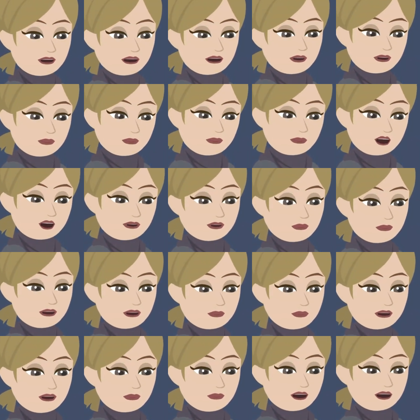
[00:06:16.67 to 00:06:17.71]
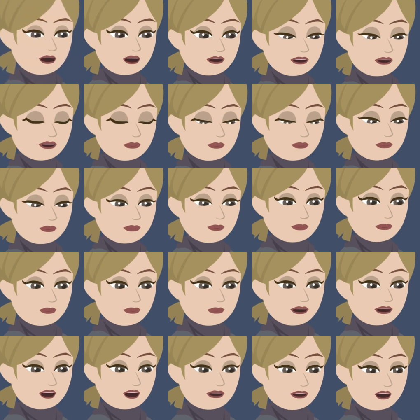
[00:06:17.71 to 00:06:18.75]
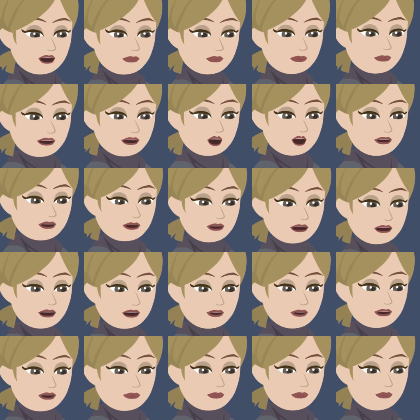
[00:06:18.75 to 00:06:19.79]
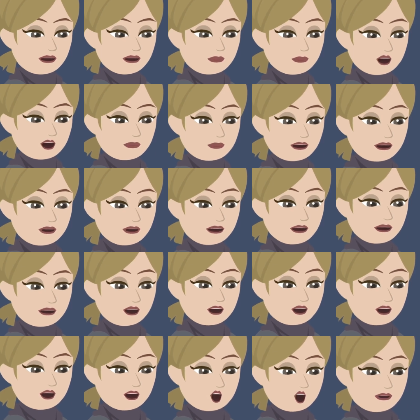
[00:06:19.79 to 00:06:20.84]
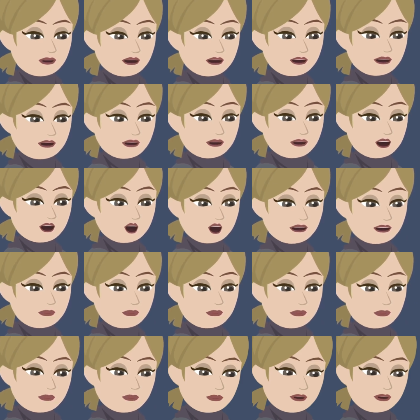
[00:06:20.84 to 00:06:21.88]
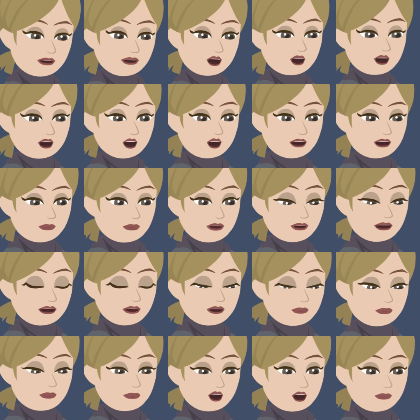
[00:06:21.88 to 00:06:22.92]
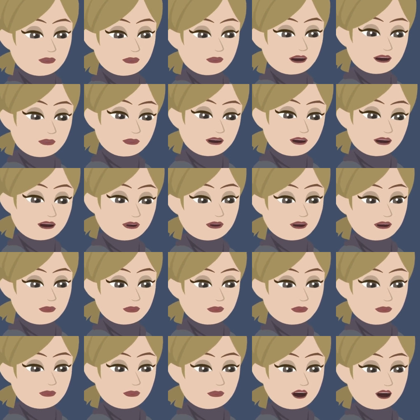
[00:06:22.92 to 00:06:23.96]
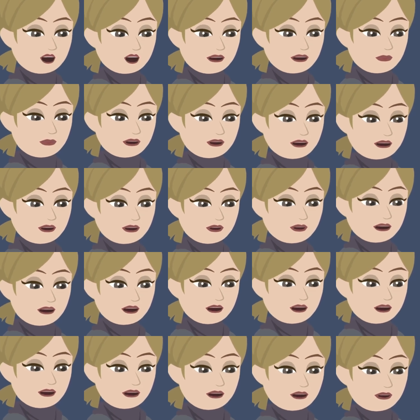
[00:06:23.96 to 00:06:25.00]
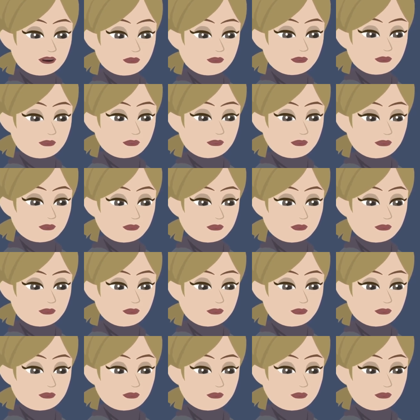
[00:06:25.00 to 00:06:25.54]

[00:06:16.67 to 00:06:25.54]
It would keep you from ever rediscovering. It would keep you from amending your desires. It would keep you from the expansion that you are about.